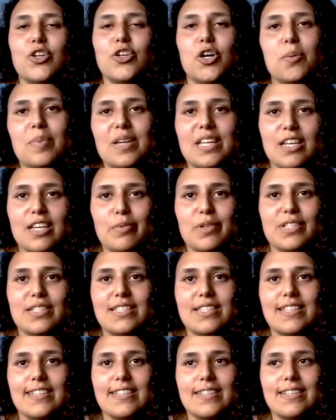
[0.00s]
not being able
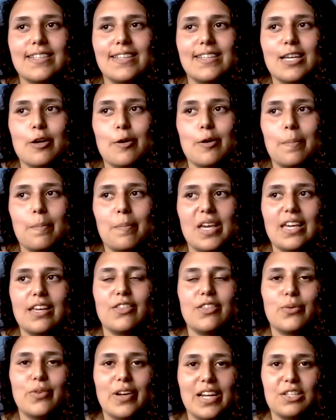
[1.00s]
to
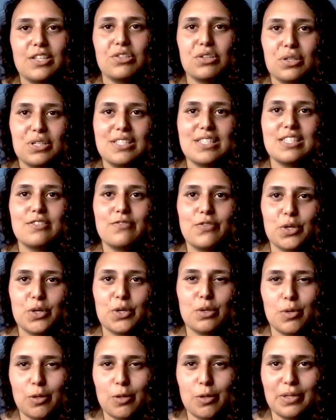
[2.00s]
make the right choices for
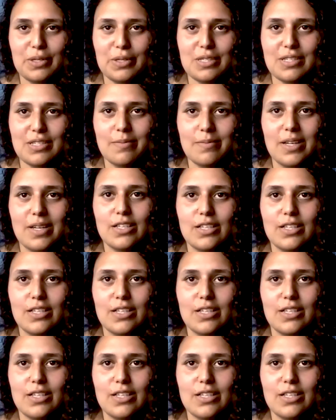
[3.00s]
the pupils.